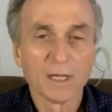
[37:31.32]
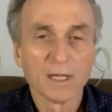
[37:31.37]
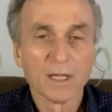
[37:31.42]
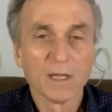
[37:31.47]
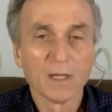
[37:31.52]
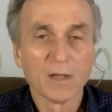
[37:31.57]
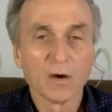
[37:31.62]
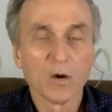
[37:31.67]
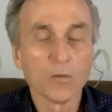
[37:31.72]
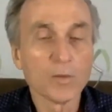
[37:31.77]

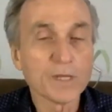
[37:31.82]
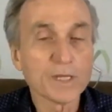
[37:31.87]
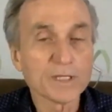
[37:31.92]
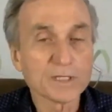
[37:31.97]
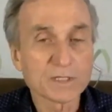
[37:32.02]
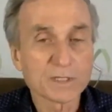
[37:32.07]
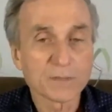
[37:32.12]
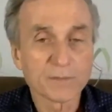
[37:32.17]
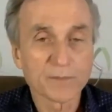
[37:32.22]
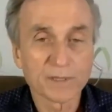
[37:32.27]

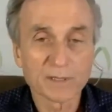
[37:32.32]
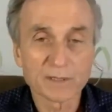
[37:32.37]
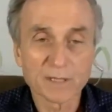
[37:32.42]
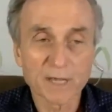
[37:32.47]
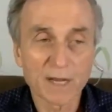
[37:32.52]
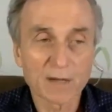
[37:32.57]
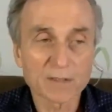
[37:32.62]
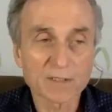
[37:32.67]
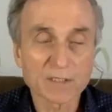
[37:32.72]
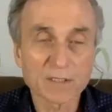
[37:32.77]
obese, but now
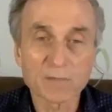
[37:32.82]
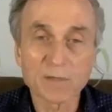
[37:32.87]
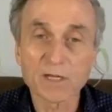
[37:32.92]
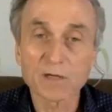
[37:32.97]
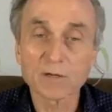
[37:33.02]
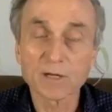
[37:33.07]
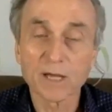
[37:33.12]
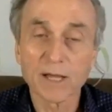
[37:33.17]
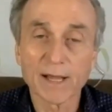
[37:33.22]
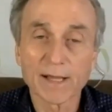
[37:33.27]
it's the middle
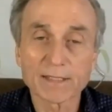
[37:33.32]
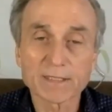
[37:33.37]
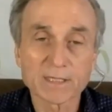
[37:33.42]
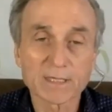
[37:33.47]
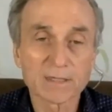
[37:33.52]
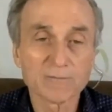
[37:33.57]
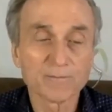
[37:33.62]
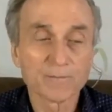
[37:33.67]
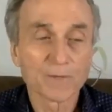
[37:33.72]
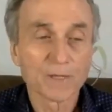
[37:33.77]
class.
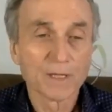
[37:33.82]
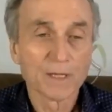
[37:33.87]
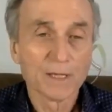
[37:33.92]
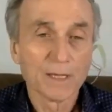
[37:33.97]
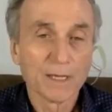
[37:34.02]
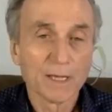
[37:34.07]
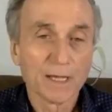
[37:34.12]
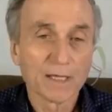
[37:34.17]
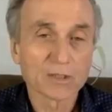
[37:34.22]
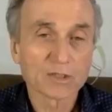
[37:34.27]
And
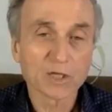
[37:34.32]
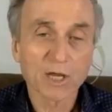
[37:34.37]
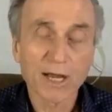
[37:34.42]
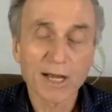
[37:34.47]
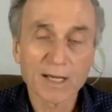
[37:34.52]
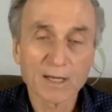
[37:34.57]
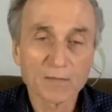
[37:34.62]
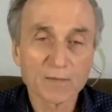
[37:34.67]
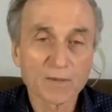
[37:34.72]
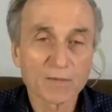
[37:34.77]
and China,
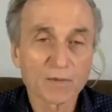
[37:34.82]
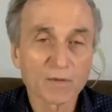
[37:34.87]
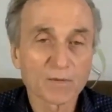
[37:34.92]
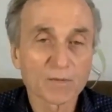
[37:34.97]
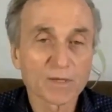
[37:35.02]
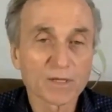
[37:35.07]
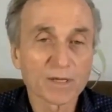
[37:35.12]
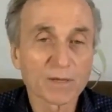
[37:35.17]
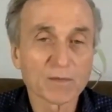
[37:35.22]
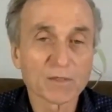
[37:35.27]
people are
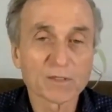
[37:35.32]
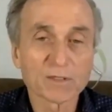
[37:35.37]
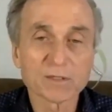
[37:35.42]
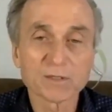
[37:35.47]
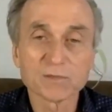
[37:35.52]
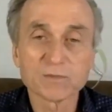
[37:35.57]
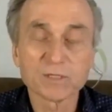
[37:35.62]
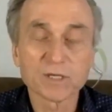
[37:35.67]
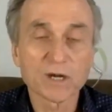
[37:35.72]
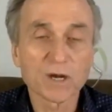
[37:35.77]
becoming
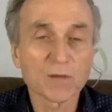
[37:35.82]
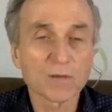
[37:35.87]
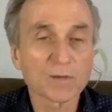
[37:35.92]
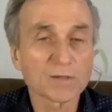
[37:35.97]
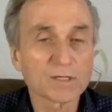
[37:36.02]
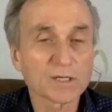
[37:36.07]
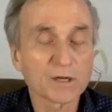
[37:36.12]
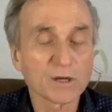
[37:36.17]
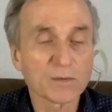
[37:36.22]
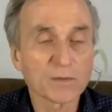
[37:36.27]
terribly,
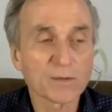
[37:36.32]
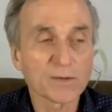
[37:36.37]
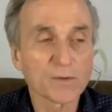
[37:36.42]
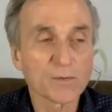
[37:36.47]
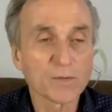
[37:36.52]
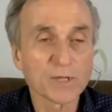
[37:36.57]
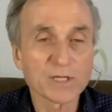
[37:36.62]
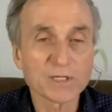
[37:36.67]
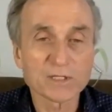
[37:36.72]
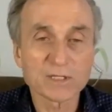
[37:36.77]
terribly
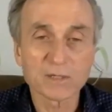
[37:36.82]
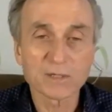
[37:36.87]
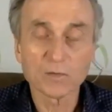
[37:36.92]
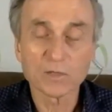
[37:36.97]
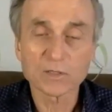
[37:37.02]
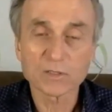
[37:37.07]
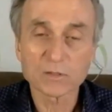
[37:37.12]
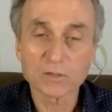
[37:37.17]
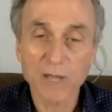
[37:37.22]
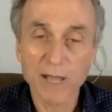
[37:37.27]
obese. And what
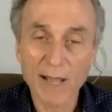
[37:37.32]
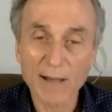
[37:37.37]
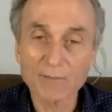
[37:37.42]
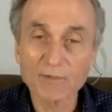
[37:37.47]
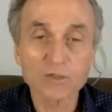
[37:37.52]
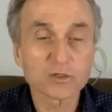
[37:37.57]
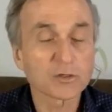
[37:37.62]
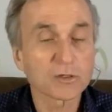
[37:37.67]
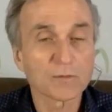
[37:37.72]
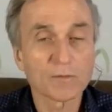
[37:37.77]
happens,
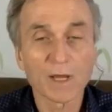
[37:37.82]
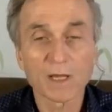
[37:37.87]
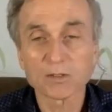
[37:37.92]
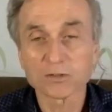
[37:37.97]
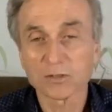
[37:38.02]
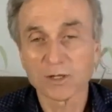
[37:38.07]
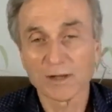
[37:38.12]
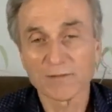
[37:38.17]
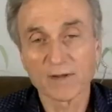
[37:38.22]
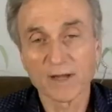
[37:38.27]
you can measure,
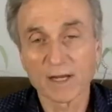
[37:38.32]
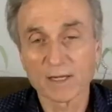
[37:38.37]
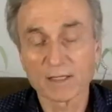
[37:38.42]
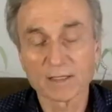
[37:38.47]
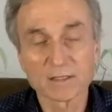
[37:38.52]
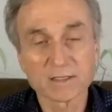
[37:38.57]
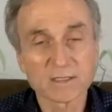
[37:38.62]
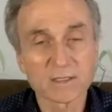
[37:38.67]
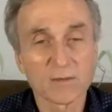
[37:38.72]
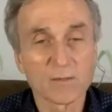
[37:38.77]
I've got it in
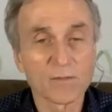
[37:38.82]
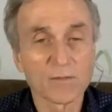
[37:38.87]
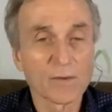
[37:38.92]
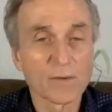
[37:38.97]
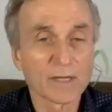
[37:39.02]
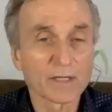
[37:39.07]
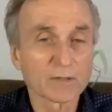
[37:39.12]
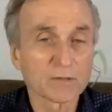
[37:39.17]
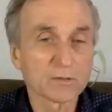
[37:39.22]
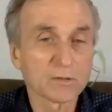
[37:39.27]
some of
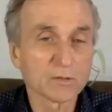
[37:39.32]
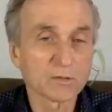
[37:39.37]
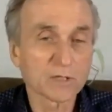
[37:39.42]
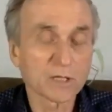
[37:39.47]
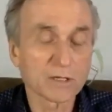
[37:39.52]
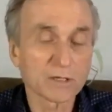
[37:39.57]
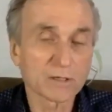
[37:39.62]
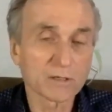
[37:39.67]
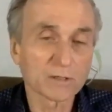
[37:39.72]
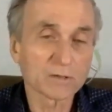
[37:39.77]
my
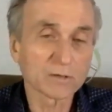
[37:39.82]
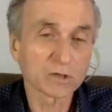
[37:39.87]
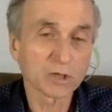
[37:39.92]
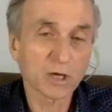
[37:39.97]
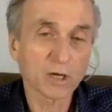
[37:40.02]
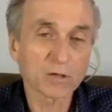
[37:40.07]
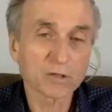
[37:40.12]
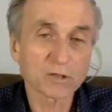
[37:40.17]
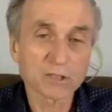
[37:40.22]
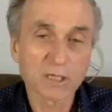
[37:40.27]
newsletter
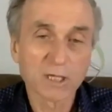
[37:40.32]
charts,